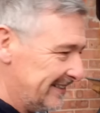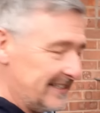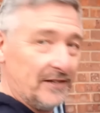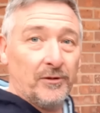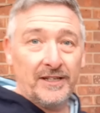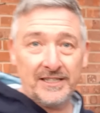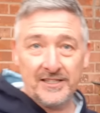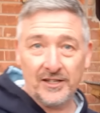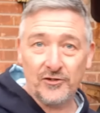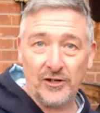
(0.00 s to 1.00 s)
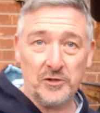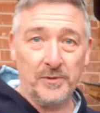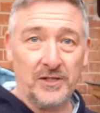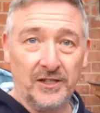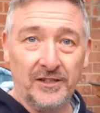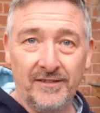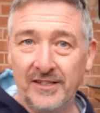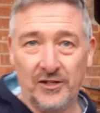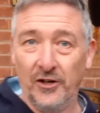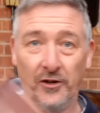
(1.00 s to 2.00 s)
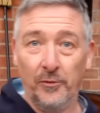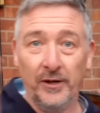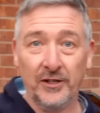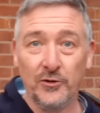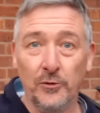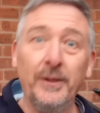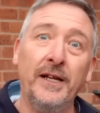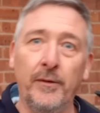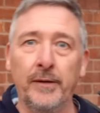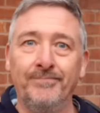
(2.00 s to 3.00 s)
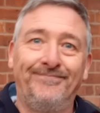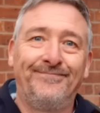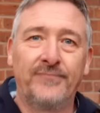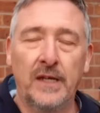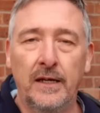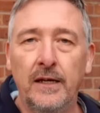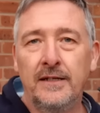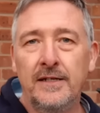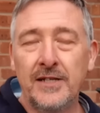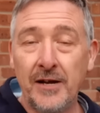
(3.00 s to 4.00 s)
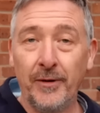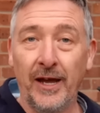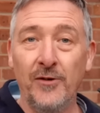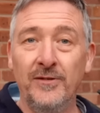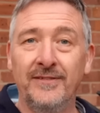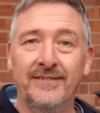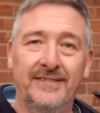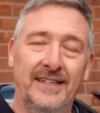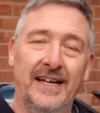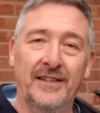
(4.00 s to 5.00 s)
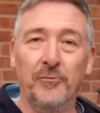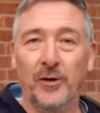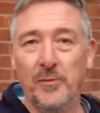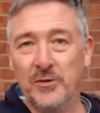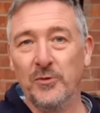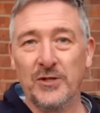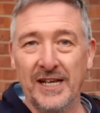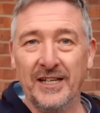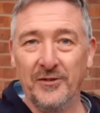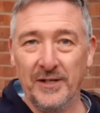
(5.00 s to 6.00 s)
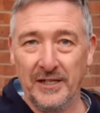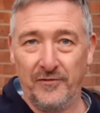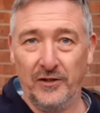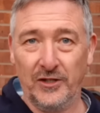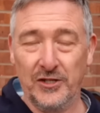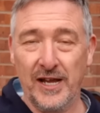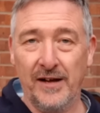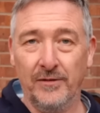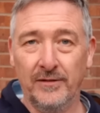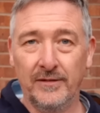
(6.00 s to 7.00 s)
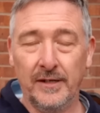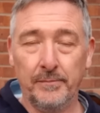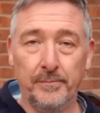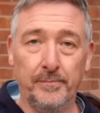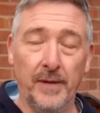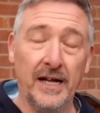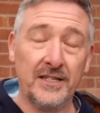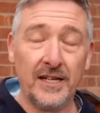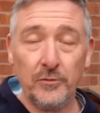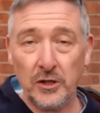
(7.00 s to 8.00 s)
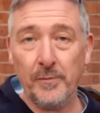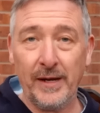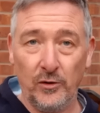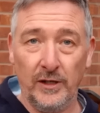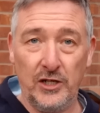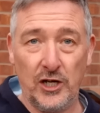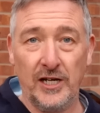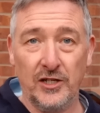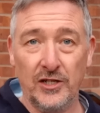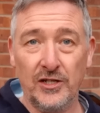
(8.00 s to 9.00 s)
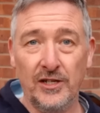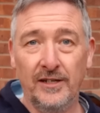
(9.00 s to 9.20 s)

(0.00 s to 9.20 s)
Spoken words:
tell you one of these days I'm going to try something, it's not going to work at all. But anyway, so there we go. I think we're coming towards the end of doing these filters now. I said I was going to make all these changes